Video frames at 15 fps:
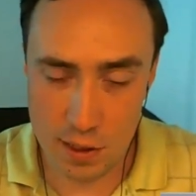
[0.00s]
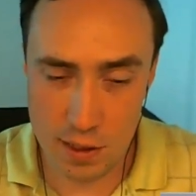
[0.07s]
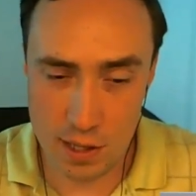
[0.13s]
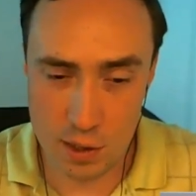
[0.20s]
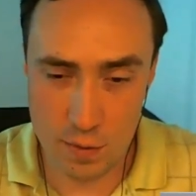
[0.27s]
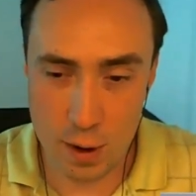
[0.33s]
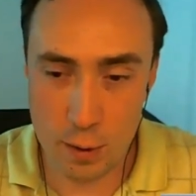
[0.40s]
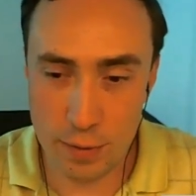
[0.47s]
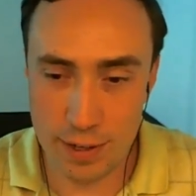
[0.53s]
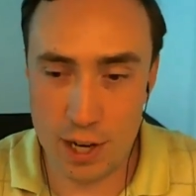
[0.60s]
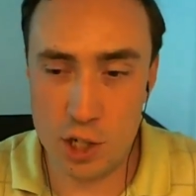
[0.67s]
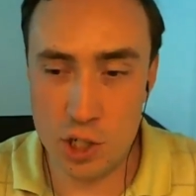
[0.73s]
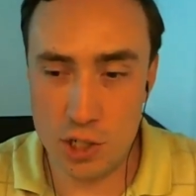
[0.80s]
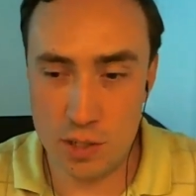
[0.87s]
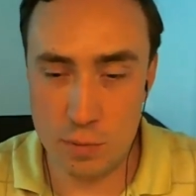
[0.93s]
these
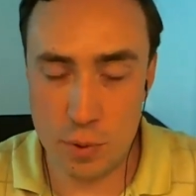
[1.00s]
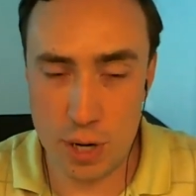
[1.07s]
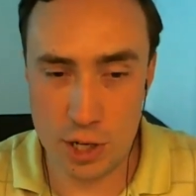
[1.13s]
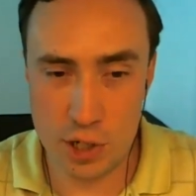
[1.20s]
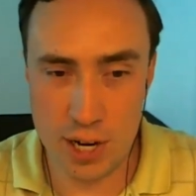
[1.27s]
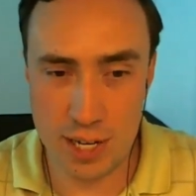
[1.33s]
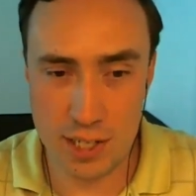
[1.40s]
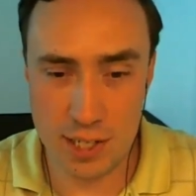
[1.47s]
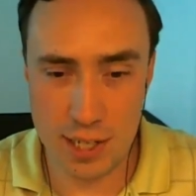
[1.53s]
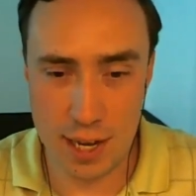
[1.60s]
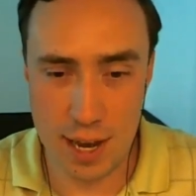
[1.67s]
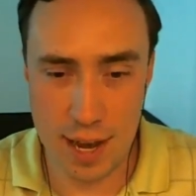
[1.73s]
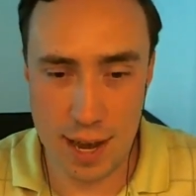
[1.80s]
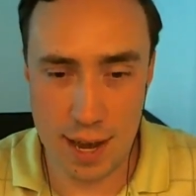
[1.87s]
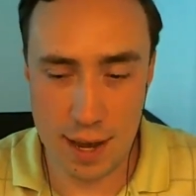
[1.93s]
verification projects
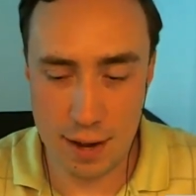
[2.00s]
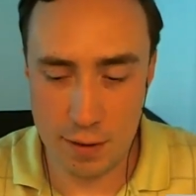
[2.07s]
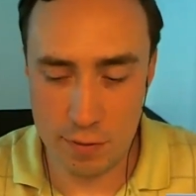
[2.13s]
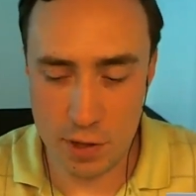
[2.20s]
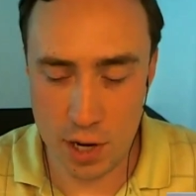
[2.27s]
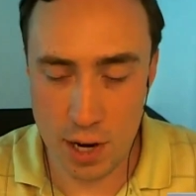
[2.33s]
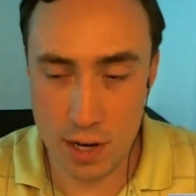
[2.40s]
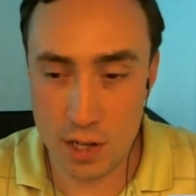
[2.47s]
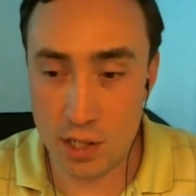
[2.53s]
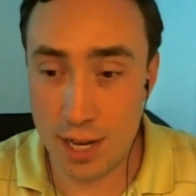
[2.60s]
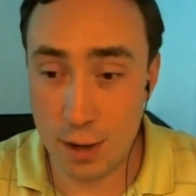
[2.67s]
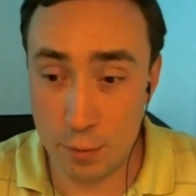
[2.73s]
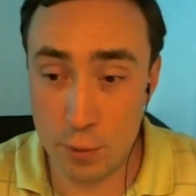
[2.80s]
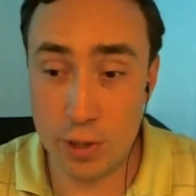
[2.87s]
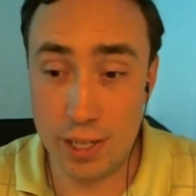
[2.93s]
have done is
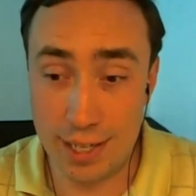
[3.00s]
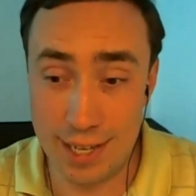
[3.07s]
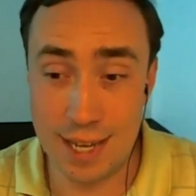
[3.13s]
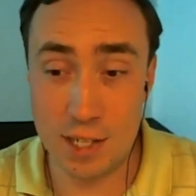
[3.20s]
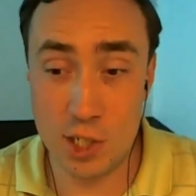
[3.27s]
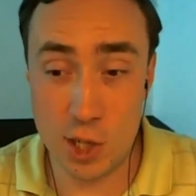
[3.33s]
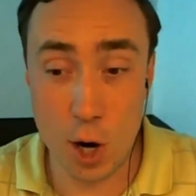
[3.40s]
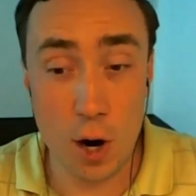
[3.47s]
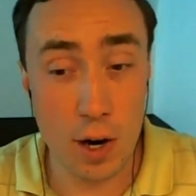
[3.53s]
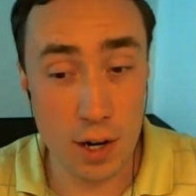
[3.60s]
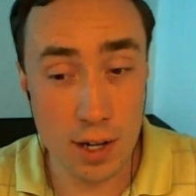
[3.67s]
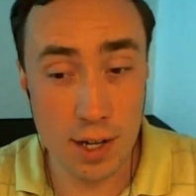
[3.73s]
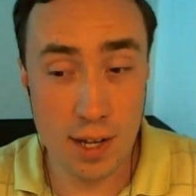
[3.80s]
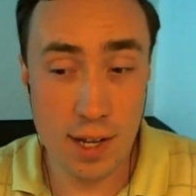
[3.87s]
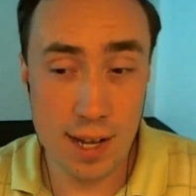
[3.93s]
kind of really kickstart
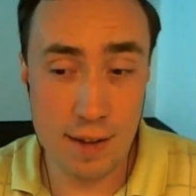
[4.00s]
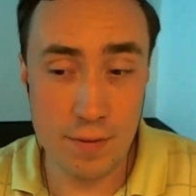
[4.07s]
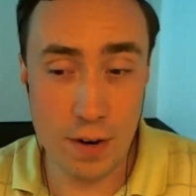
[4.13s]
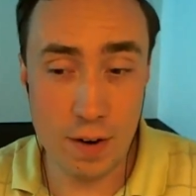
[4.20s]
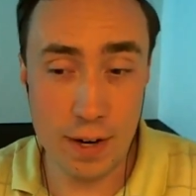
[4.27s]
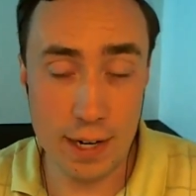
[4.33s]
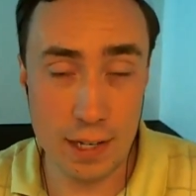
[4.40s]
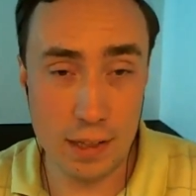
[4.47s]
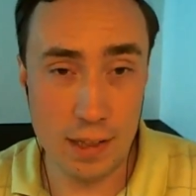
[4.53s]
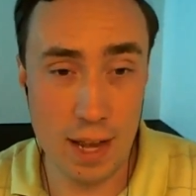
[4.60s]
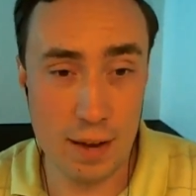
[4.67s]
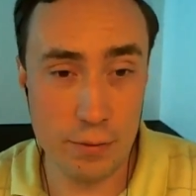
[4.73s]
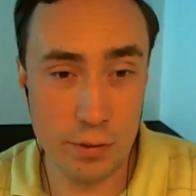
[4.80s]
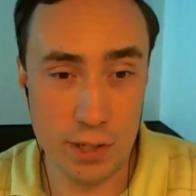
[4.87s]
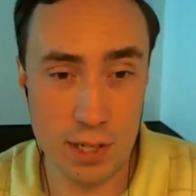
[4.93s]
a very
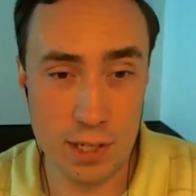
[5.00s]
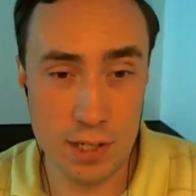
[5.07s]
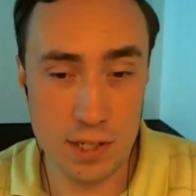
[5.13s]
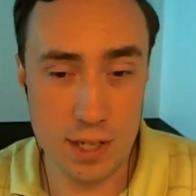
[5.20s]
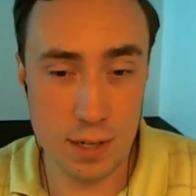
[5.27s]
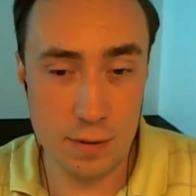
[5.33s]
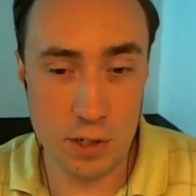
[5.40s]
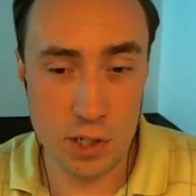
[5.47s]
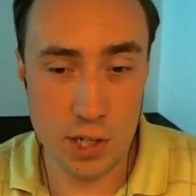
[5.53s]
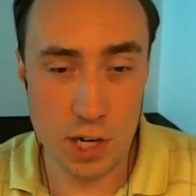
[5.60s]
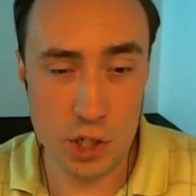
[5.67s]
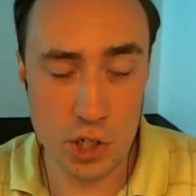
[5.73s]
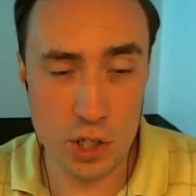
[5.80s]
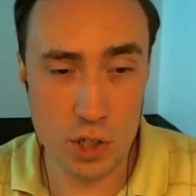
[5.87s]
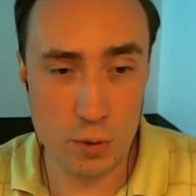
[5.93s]
lively set of
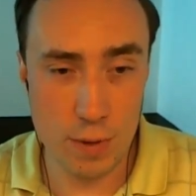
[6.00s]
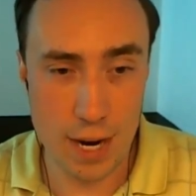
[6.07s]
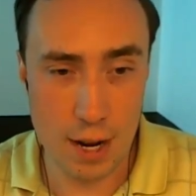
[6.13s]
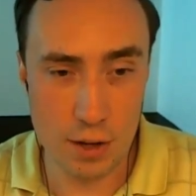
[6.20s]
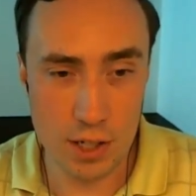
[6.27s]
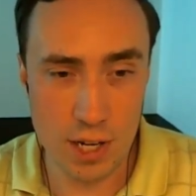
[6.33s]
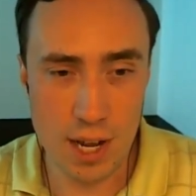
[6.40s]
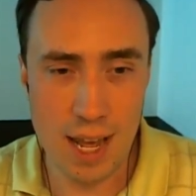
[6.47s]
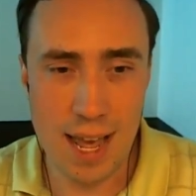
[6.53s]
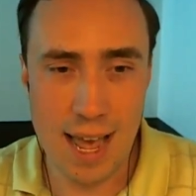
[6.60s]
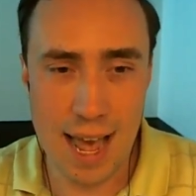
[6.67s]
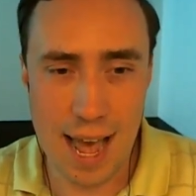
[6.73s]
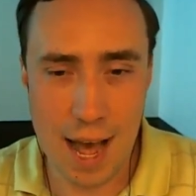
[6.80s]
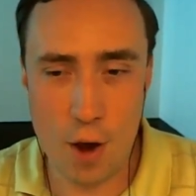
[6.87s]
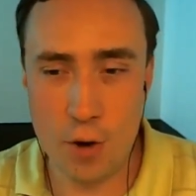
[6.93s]
discussions around
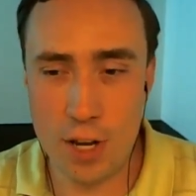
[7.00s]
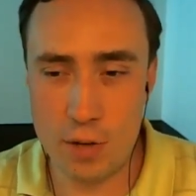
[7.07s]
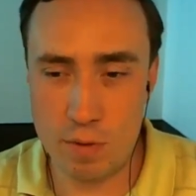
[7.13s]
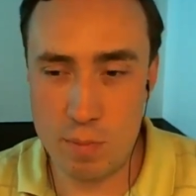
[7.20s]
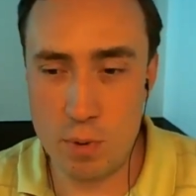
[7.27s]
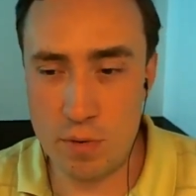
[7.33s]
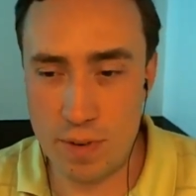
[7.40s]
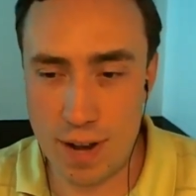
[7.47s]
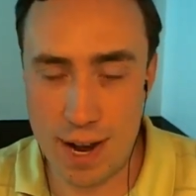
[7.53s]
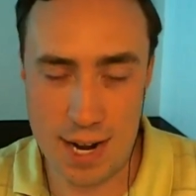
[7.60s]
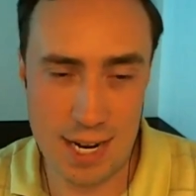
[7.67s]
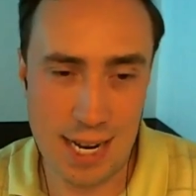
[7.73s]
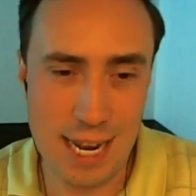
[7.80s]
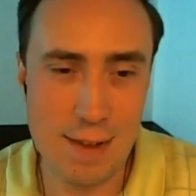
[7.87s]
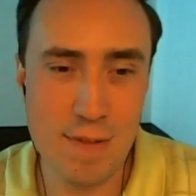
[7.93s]
how can we
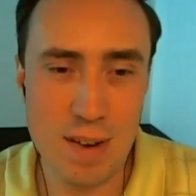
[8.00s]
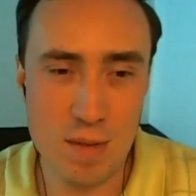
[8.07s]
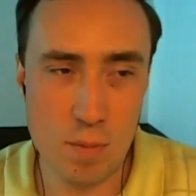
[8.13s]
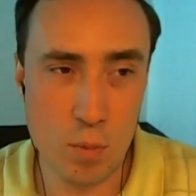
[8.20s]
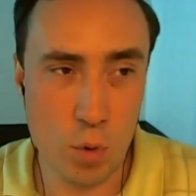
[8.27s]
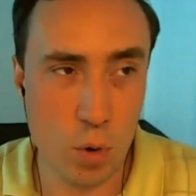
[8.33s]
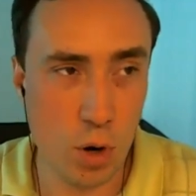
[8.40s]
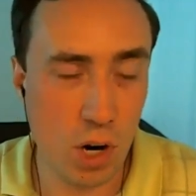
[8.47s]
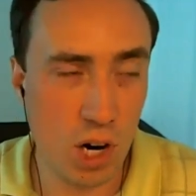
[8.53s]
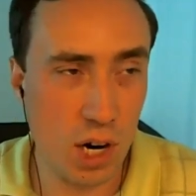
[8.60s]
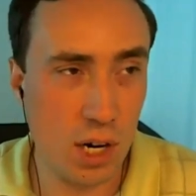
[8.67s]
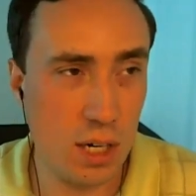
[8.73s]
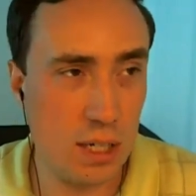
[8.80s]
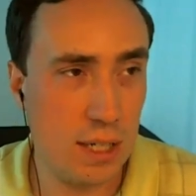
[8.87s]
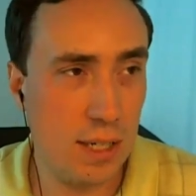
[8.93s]
provide even more